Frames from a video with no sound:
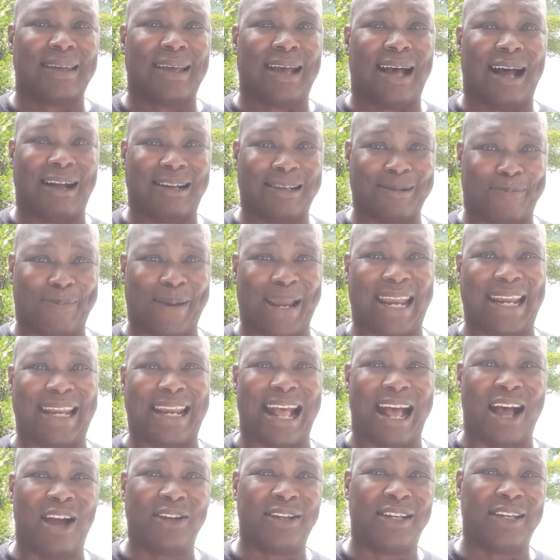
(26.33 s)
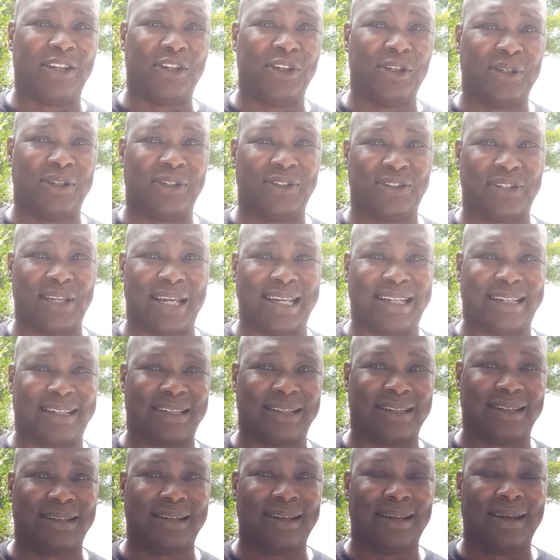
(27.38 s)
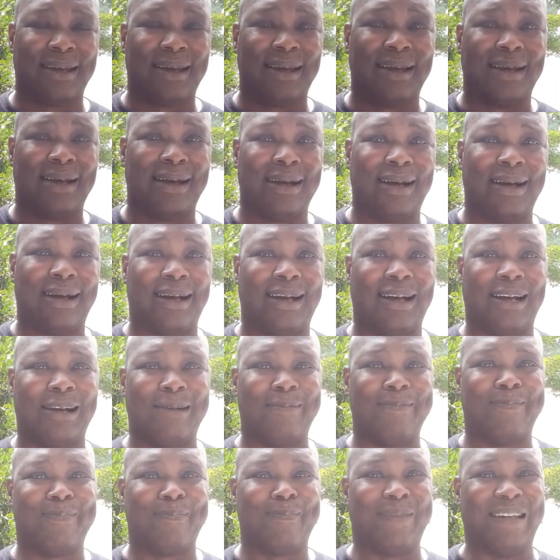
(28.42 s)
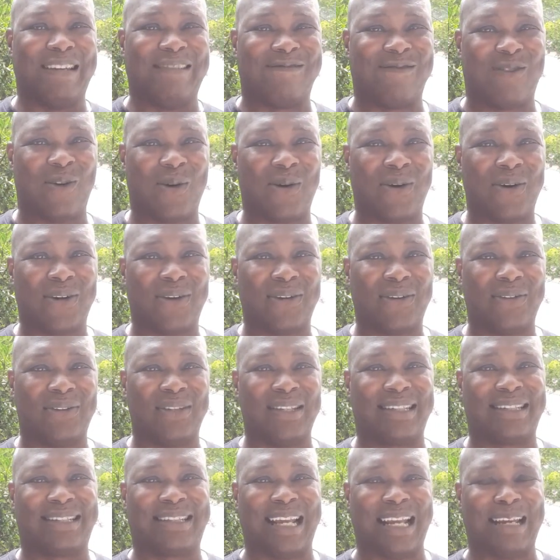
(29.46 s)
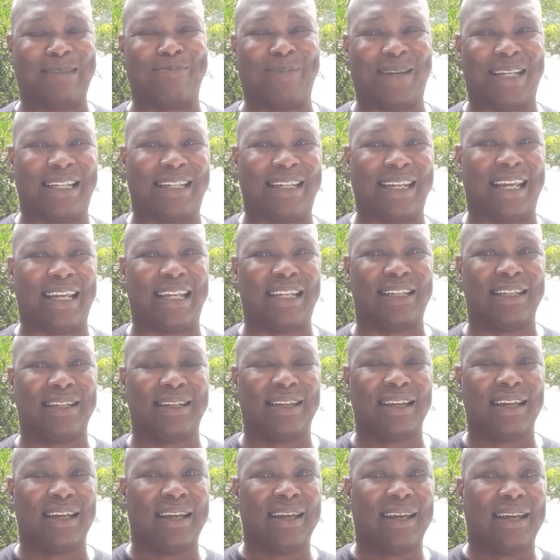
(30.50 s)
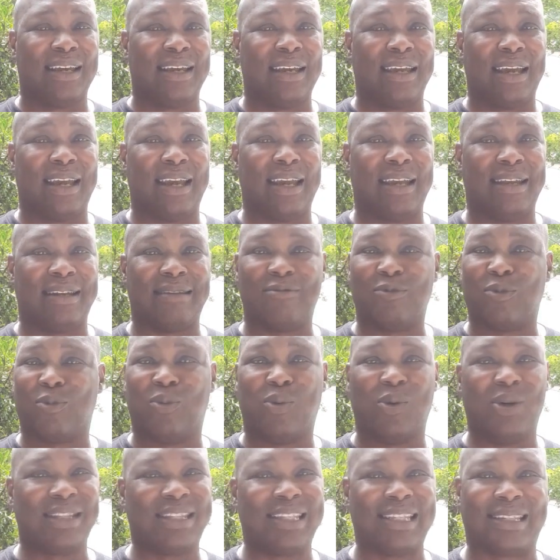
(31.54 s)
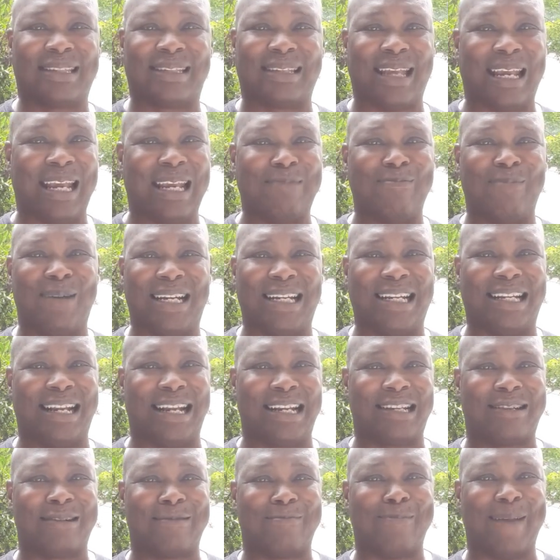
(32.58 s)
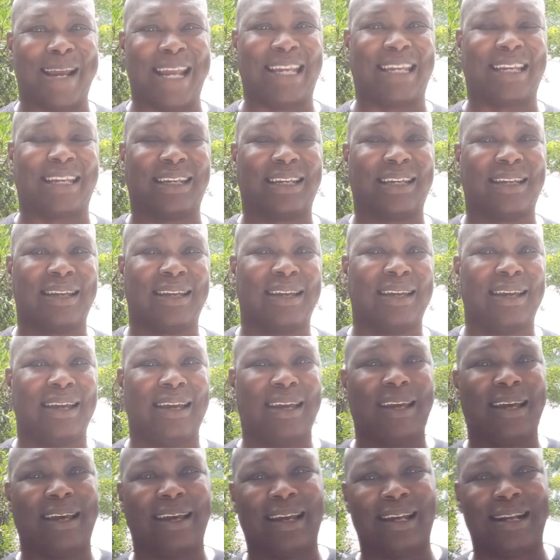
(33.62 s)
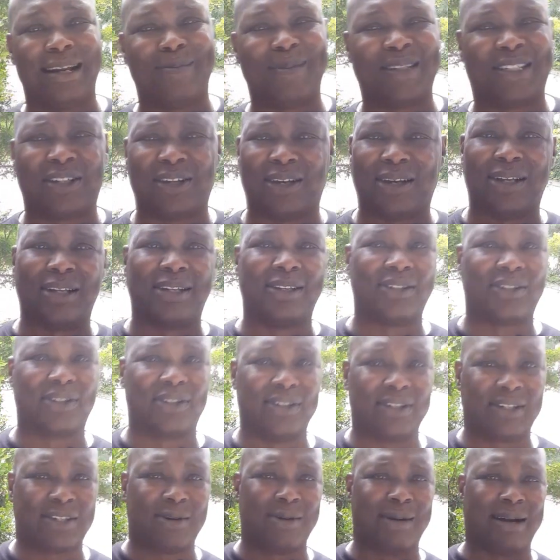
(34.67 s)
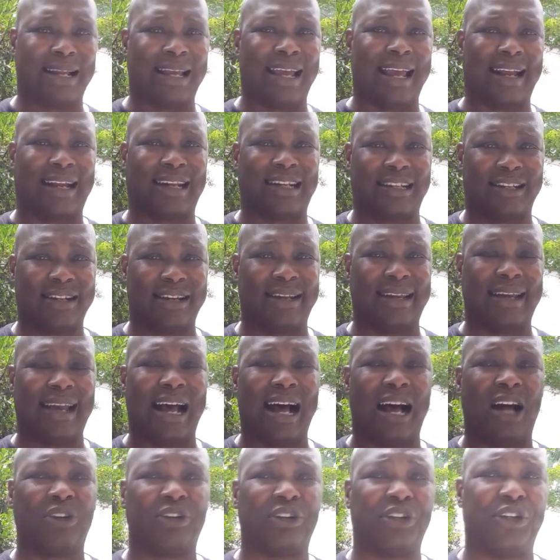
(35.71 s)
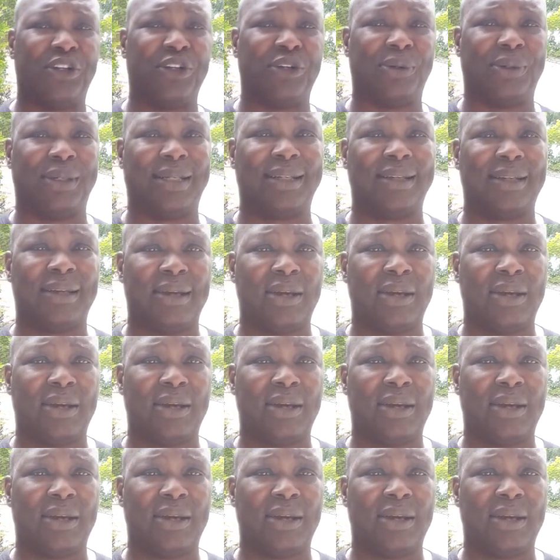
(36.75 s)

how to pay down your utilization, um, before the statement date and with the same money that you're making. And I'm gonna show you this, this credit hack and tell you how to do it,